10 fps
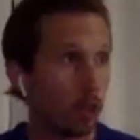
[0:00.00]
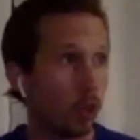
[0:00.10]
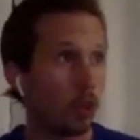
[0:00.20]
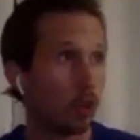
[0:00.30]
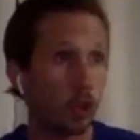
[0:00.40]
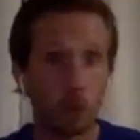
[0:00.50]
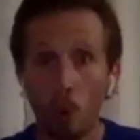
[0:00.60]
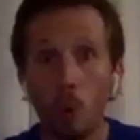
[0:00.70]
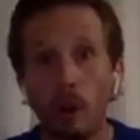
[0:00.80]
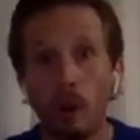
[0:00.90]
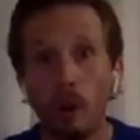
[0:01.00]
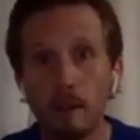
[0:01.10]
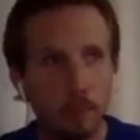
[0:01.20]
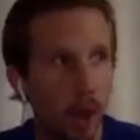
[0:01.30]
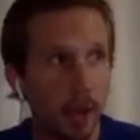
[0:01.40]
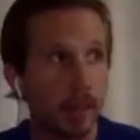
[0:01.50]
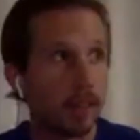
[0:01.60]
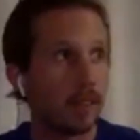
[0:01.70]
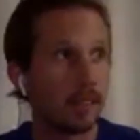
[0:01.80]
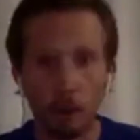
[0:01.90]
Sure.
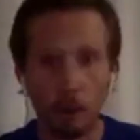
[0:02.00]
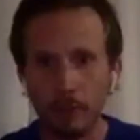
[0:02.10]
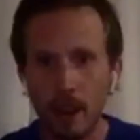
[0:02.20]
But Dilfer